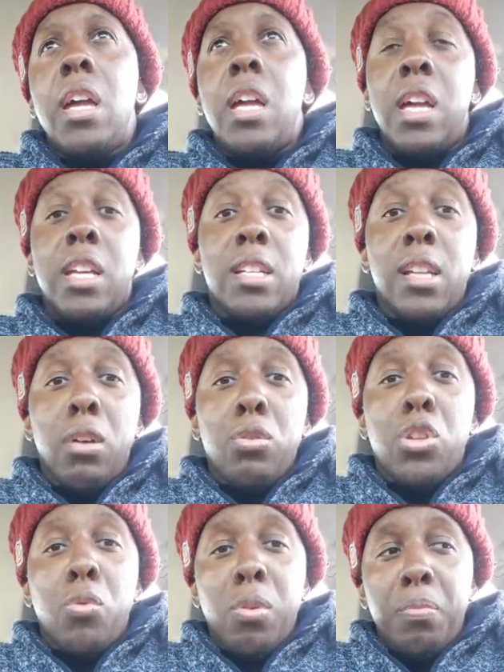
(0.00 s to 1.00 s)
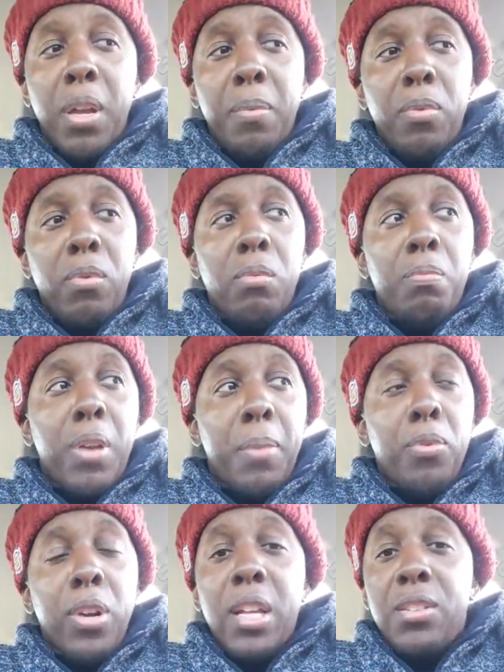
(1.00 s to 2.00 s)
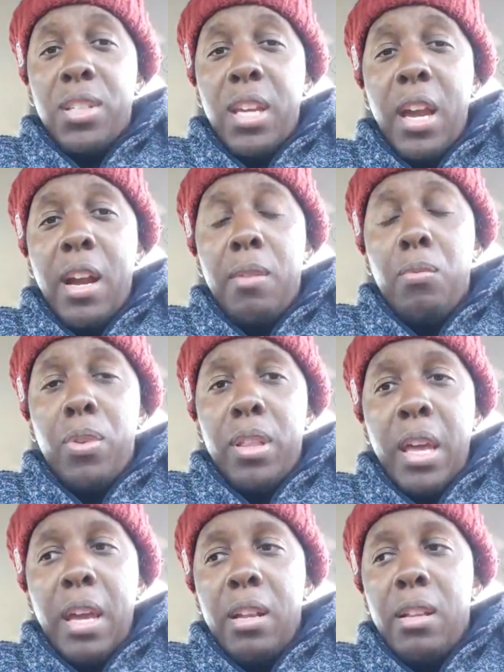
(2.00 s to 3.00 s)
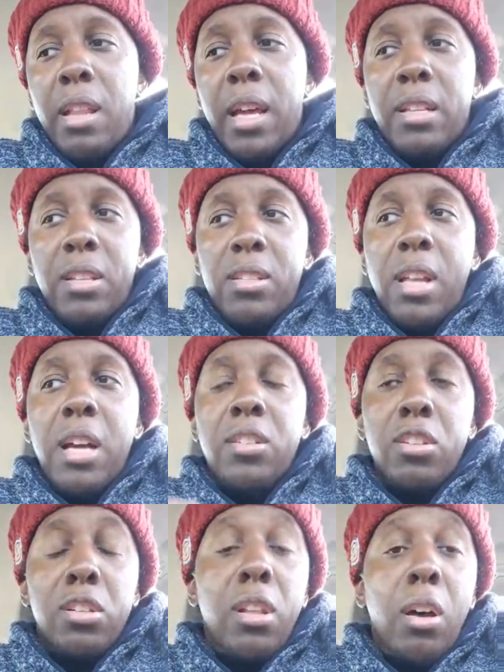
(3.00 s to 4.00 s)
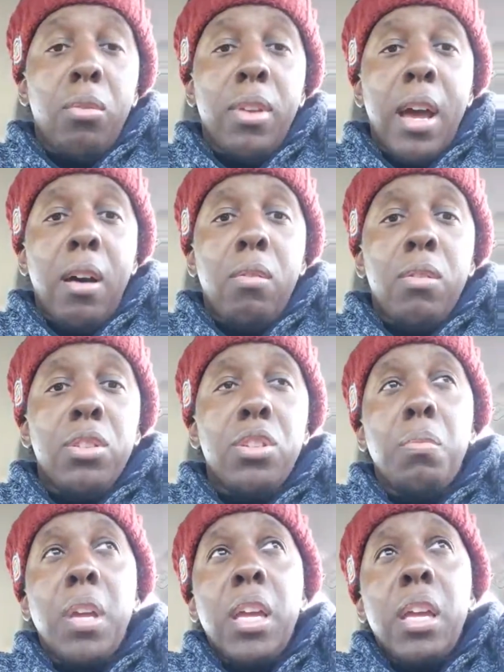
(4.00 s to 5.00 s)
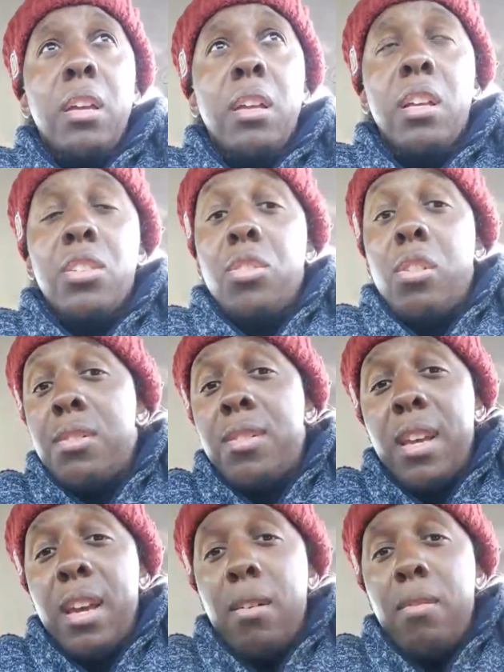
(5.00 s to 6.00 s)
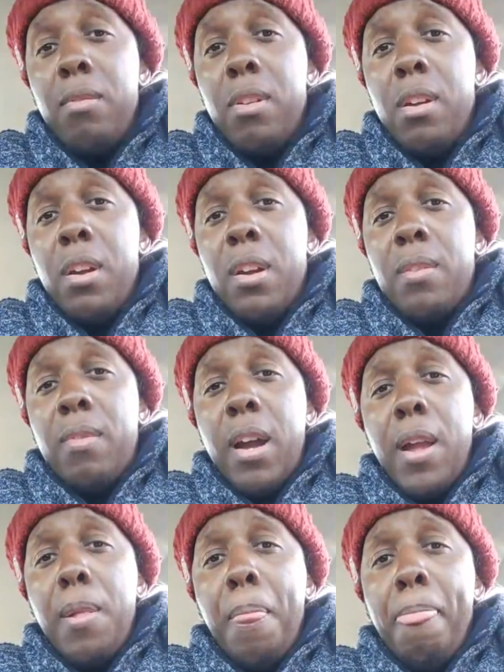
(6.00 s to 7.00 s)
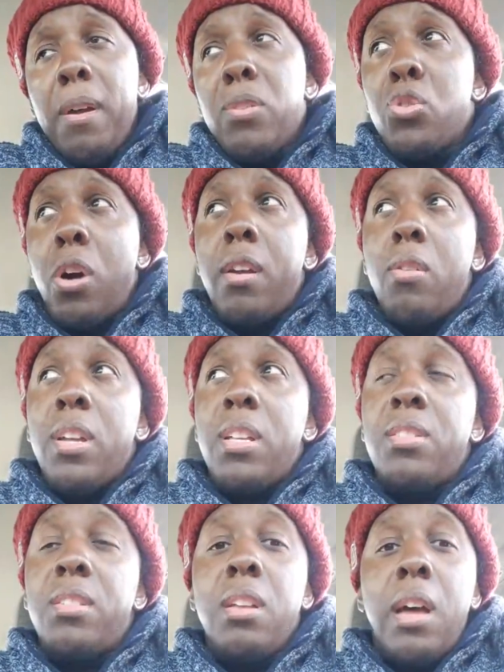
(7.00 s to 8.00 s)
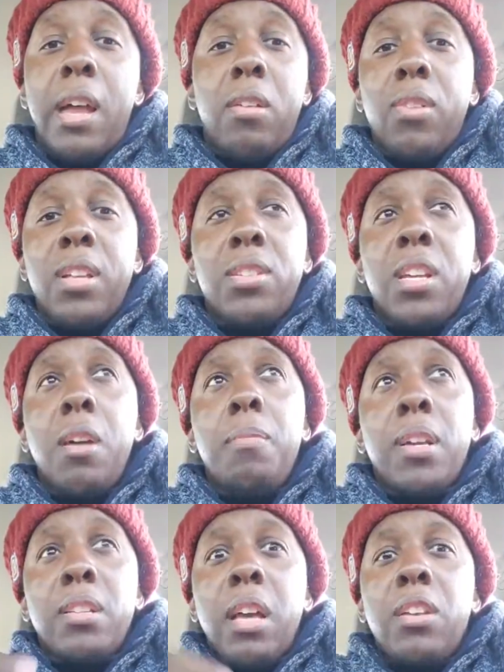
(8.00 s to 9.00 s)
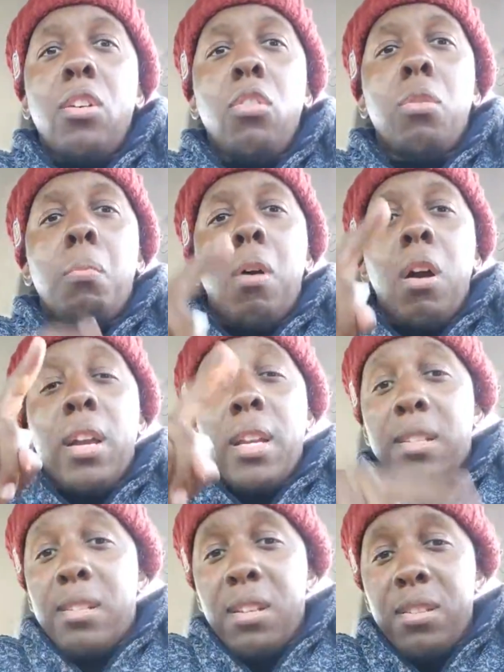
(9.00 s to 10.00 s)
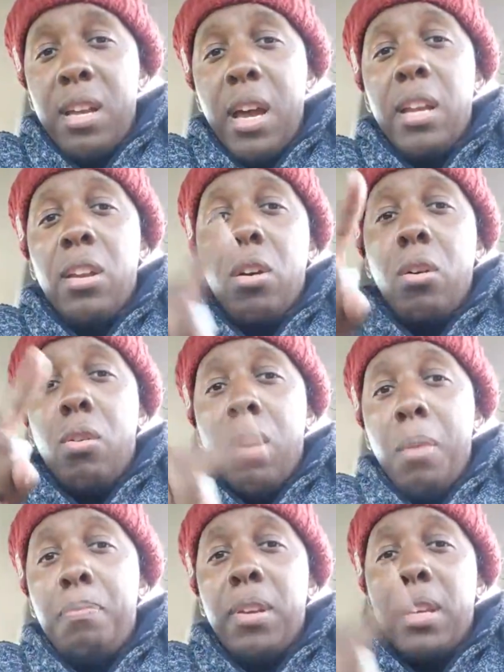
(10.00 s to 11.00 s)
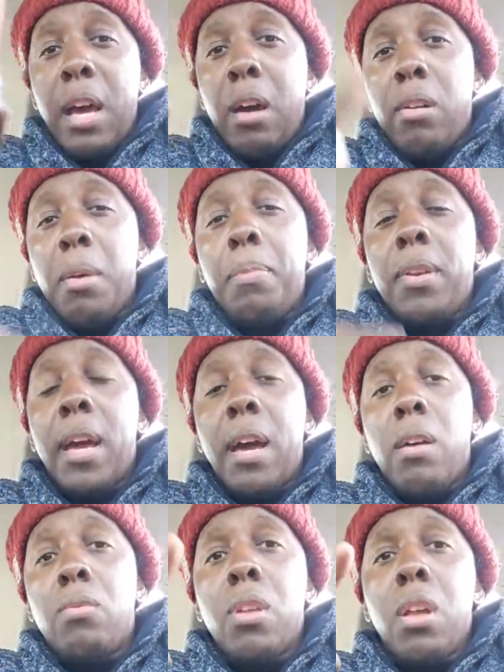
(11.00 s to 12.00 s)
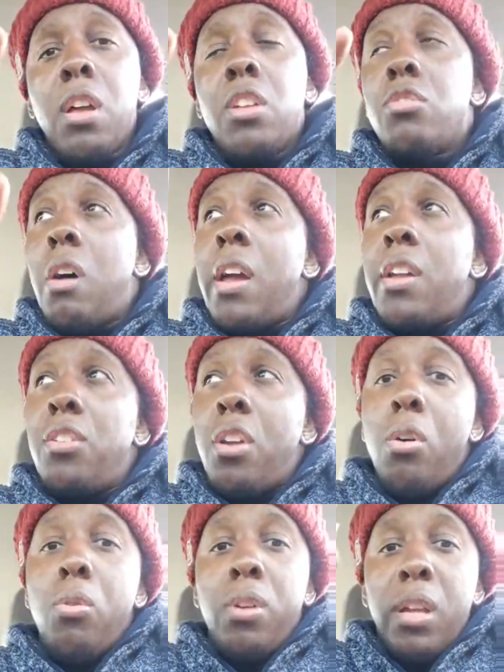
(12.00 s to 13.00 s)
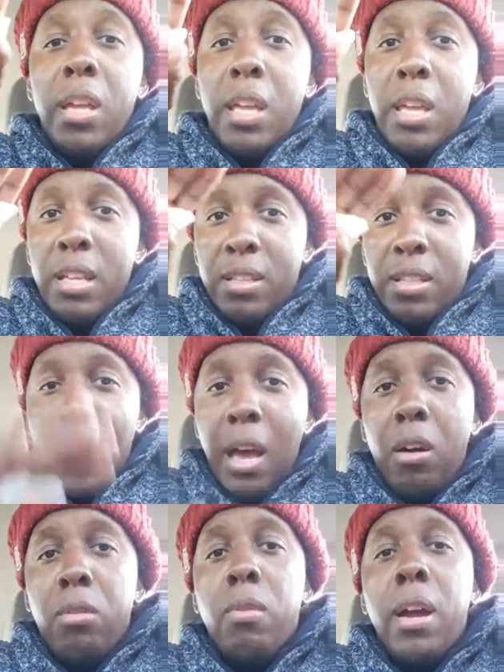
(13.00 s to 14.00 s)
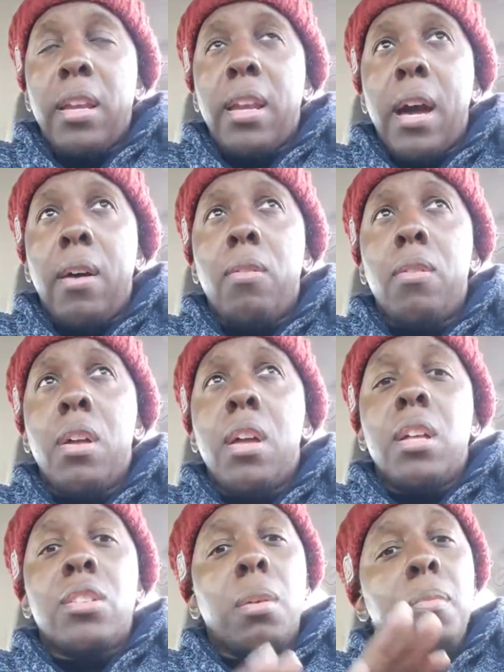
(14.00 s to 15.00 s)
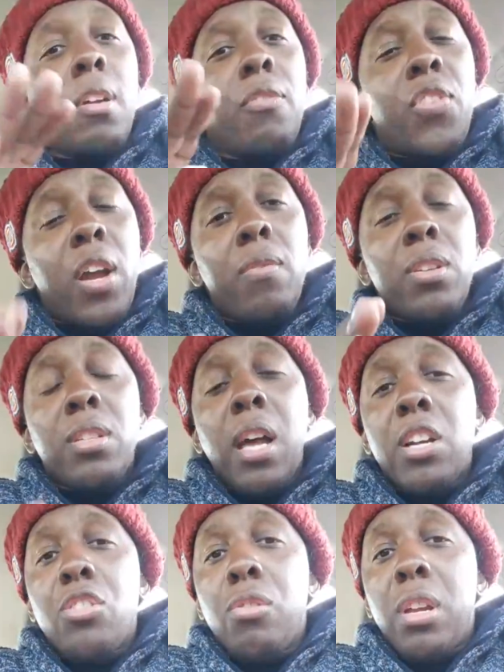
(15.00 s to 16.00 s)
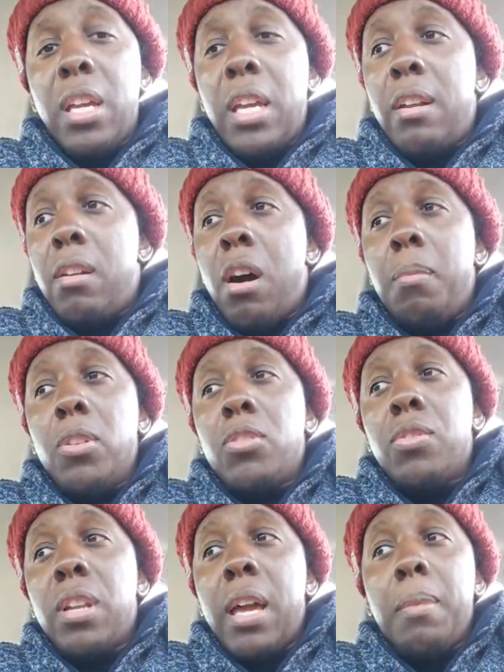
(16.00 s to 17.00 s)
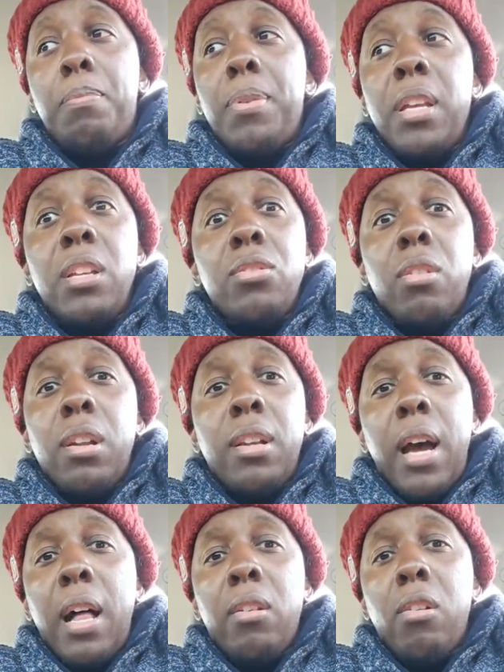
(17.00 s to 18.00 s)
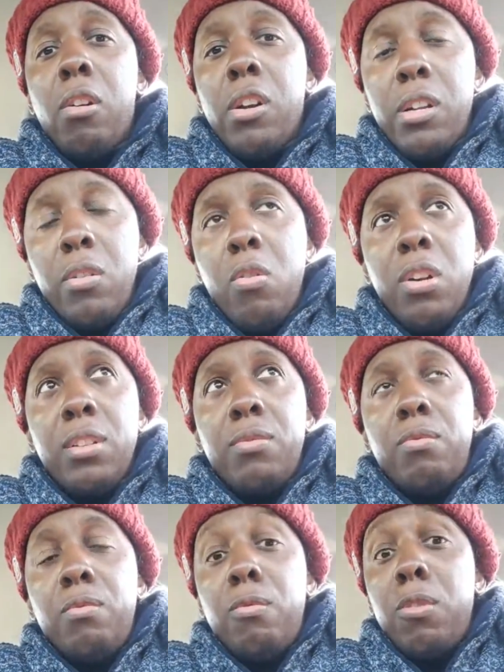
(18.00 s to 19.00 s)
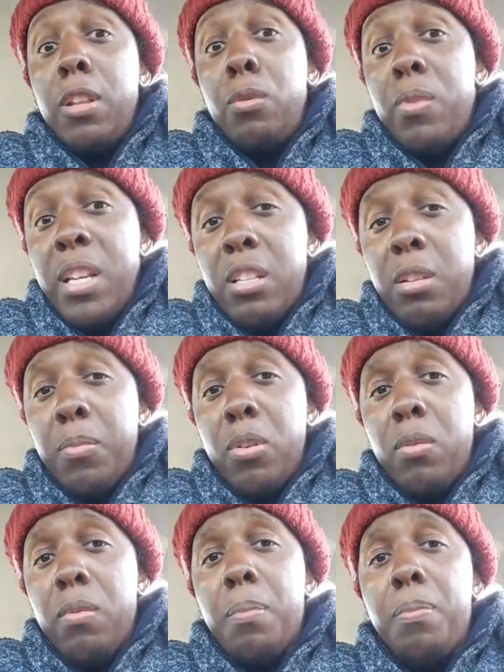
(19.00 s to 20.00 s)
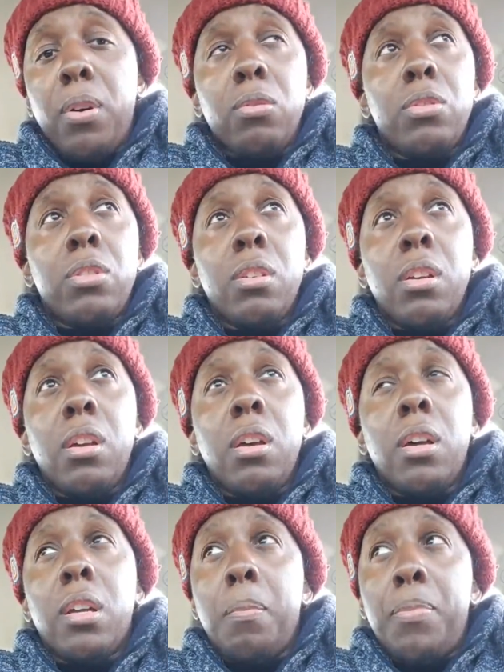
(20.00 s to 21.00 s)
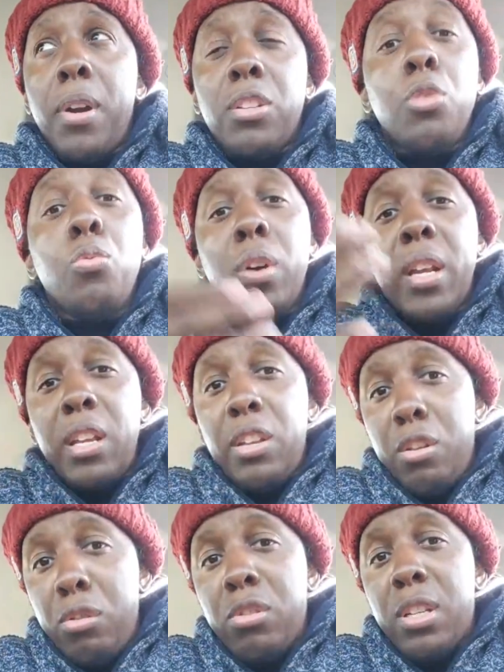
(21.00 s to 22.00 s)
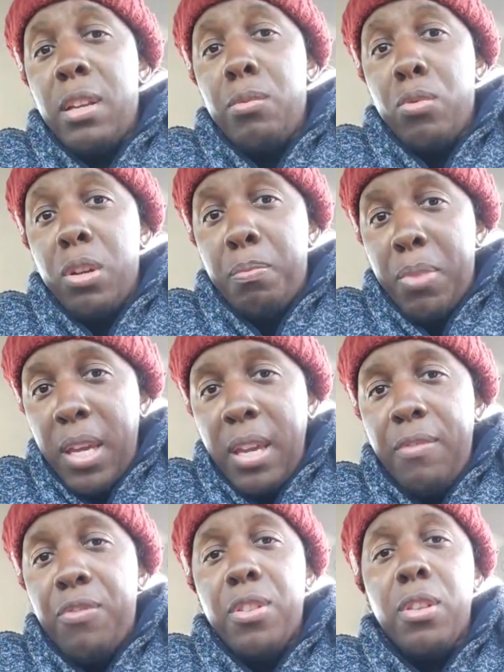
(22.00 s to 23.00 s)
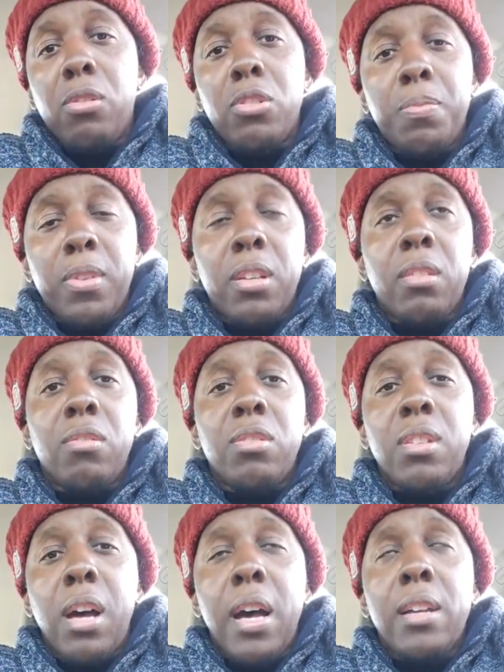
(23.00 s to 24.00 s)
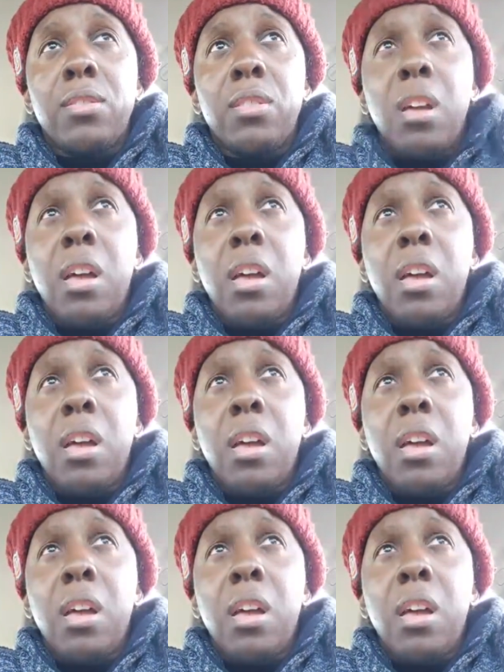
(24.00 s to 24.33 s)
is low. So when people get scared when that, like, the stocks is low now, to me it's on sale, right? So I don't get scared because I know the market is designed to go up and down, up and down. So I know it's down right now. Some of your favorite stocks you can get almost for like pennies on a dollar, or is really reasonable opposed compared to what it usually would be for those particular stocks.